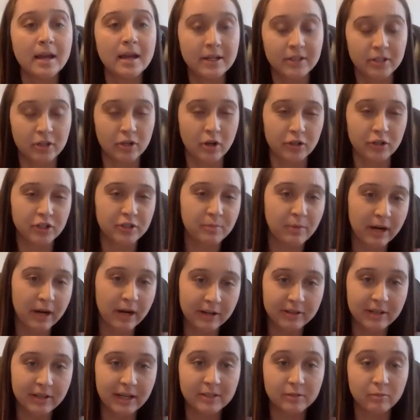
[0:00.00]
to not just
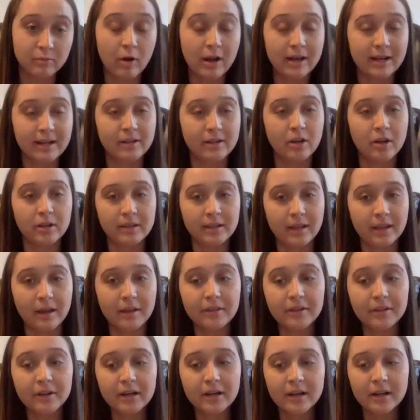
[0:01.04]
prioritize one and not the
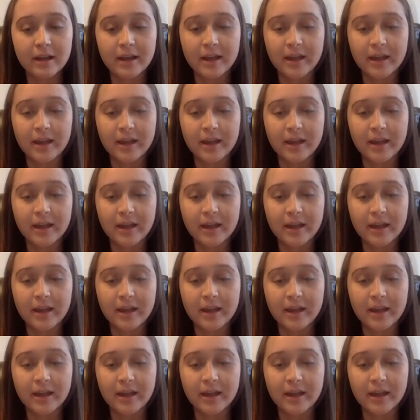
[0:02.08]
other.